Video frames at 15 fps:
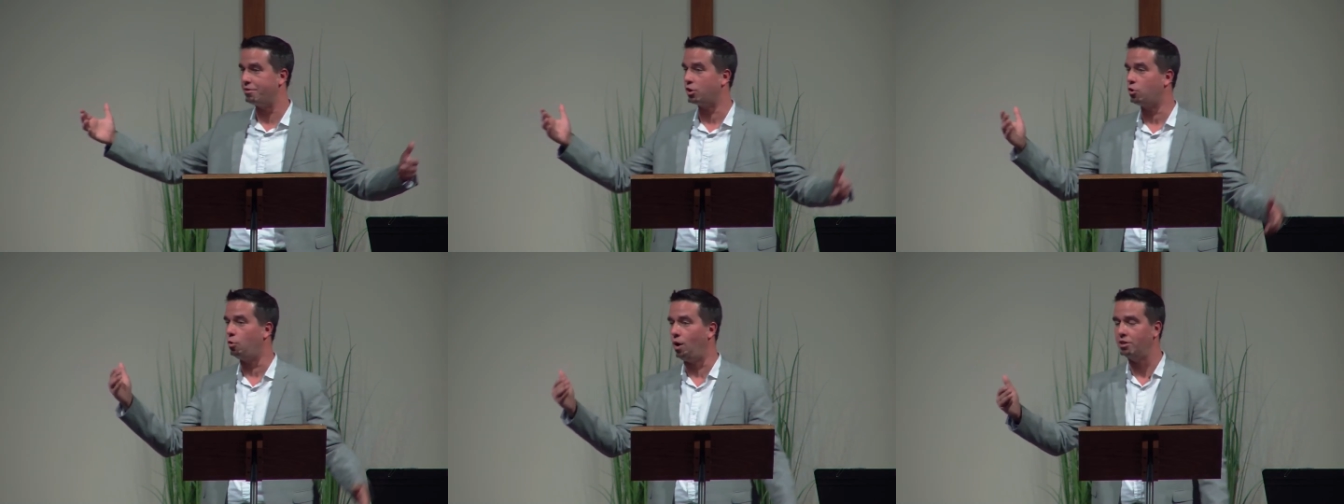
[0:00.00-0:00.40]

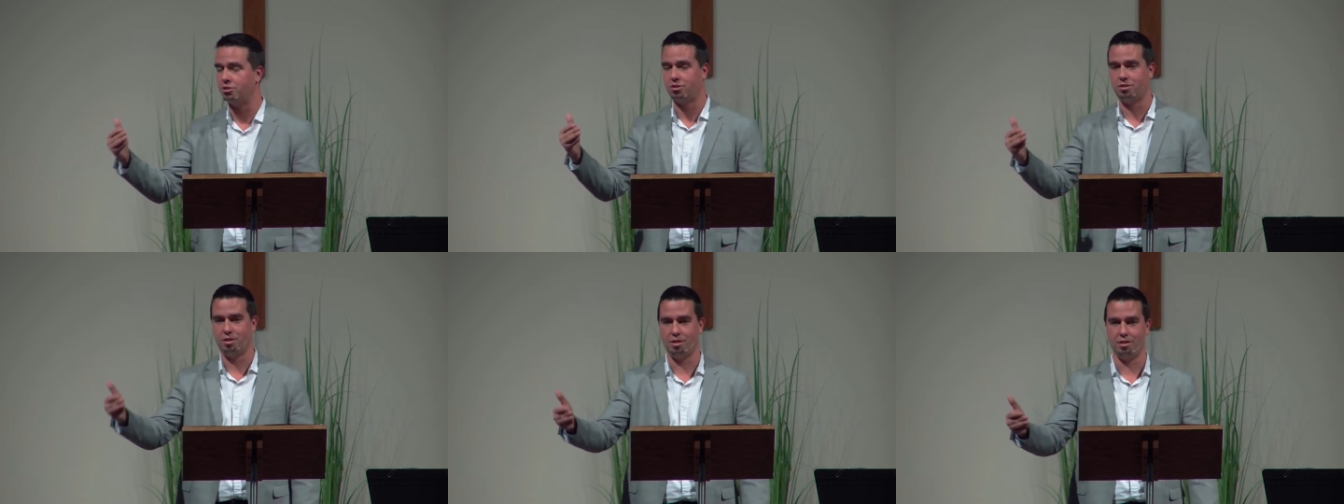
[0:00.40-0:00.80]
The
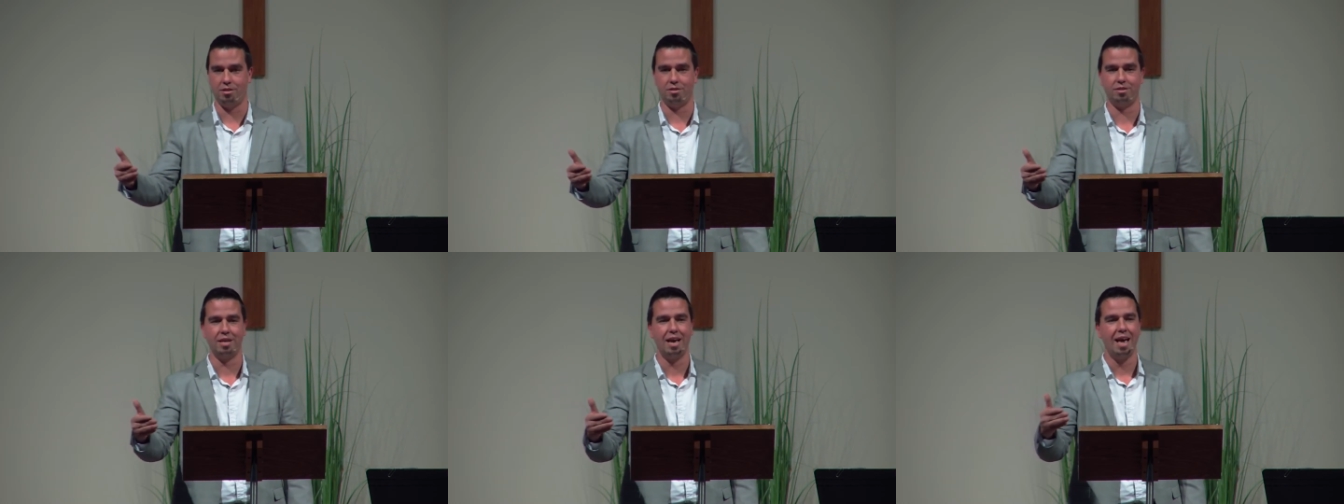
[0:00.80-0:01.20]
question
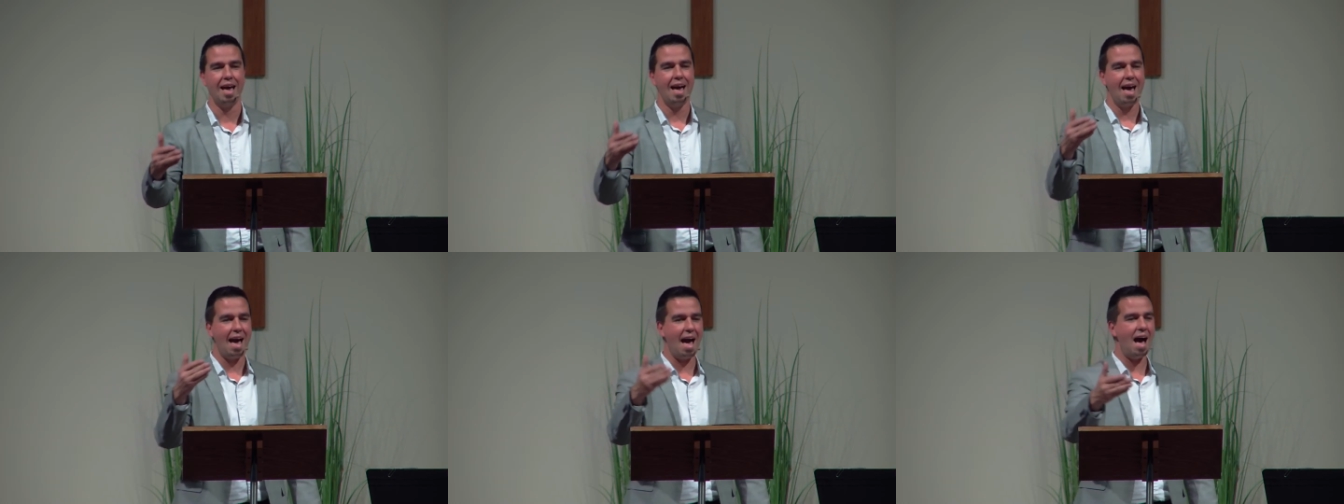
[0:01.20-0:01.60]
is,
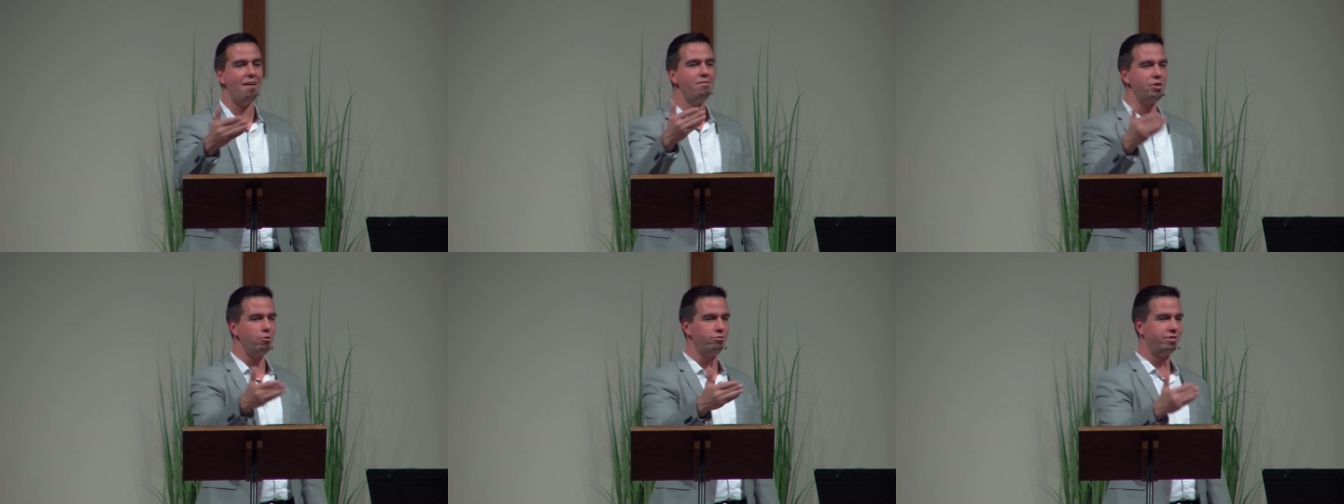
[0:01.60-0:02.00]

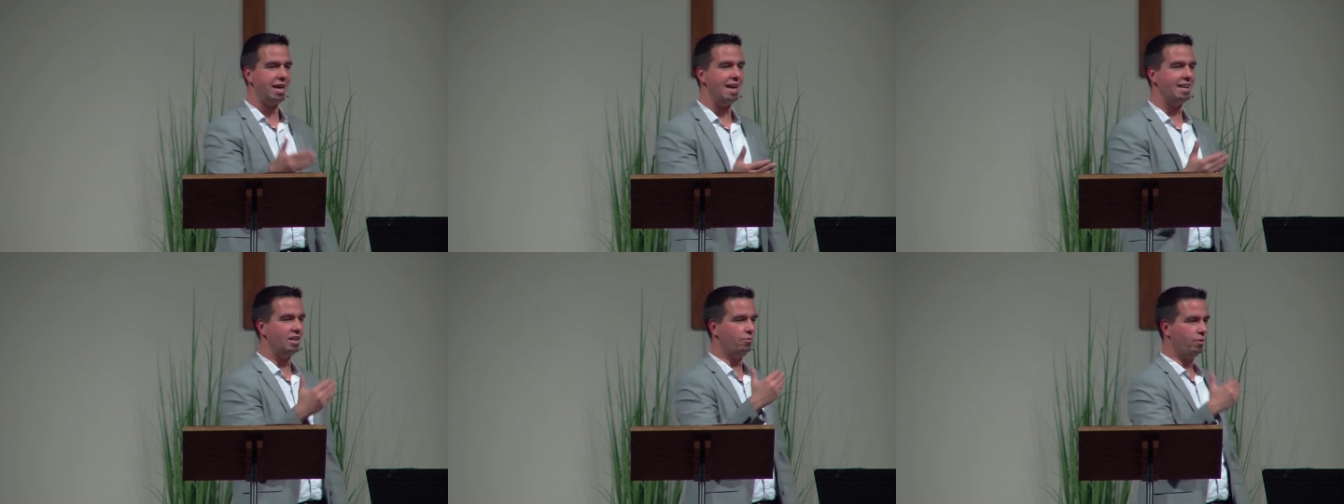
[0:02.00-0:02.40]
have you
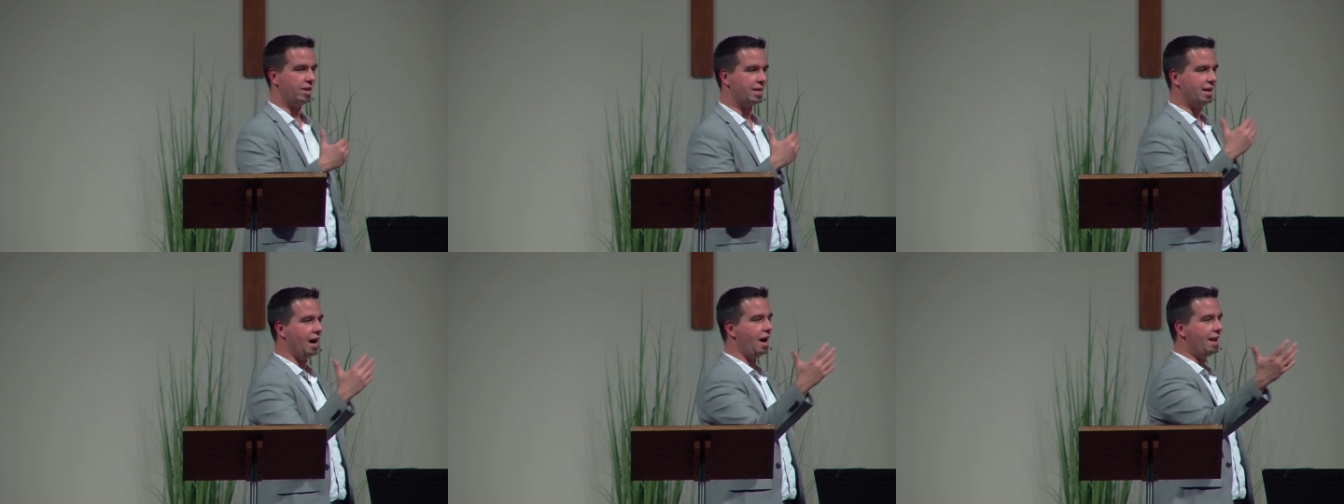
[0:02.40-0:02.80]
taken
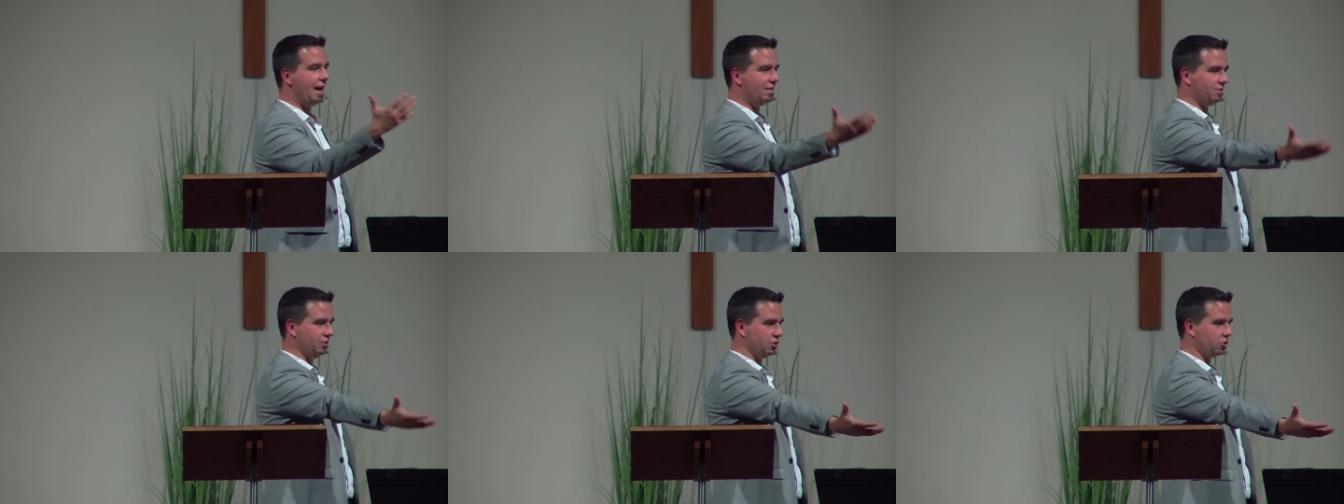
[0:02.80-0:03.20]
what God
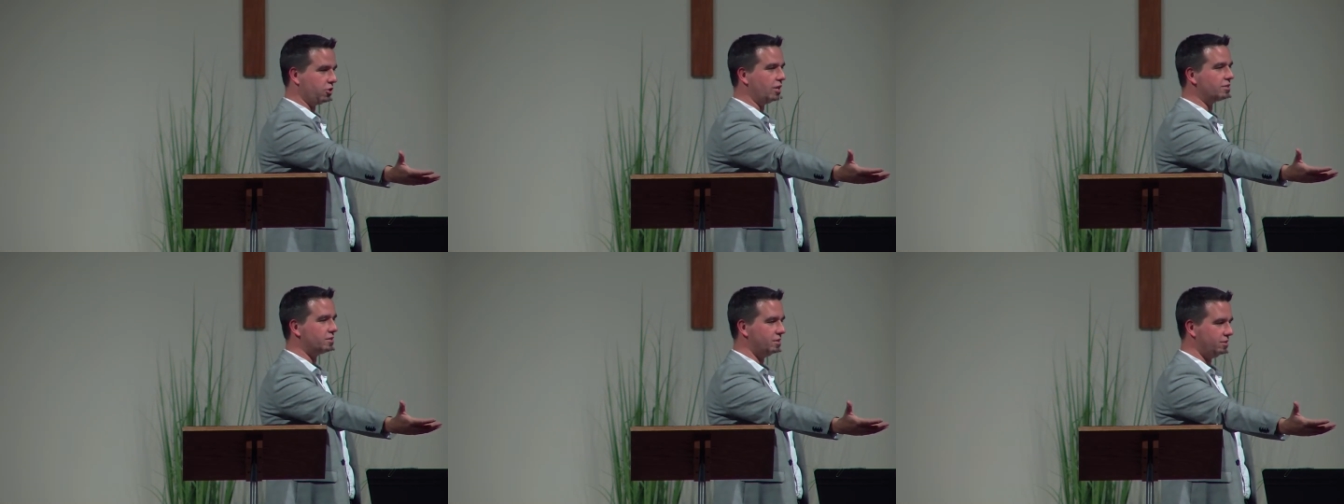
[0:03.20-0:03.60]
has
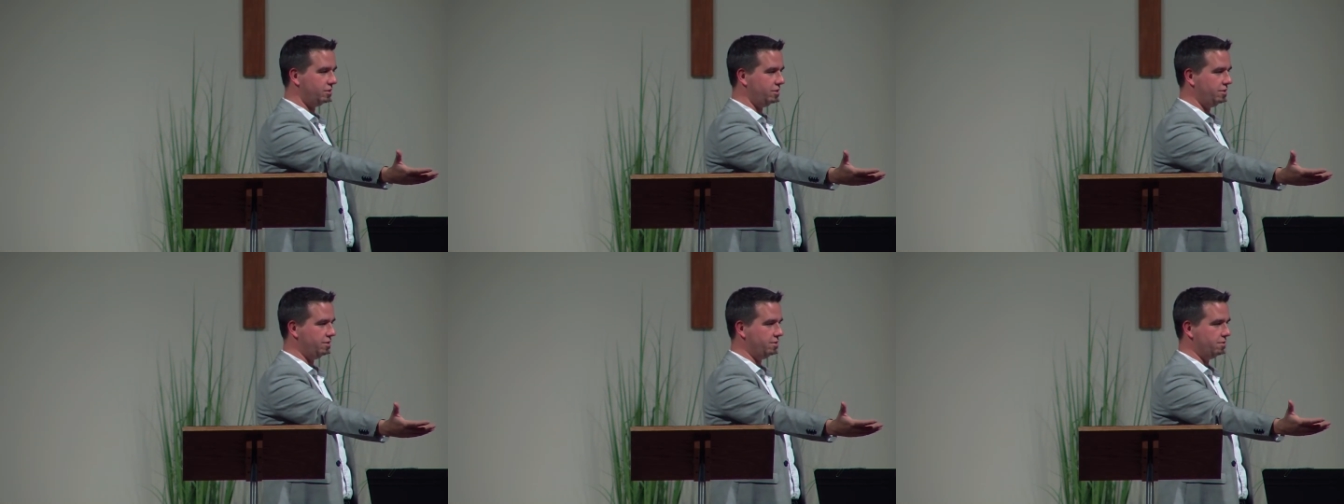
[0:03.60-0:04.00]
entrusted
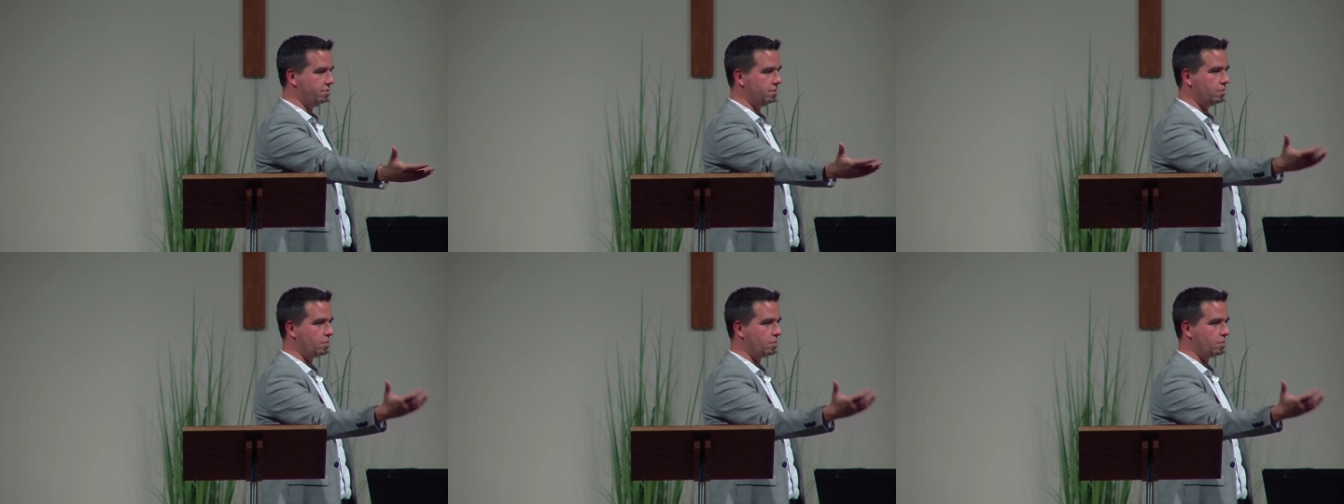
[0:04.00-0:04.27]
to you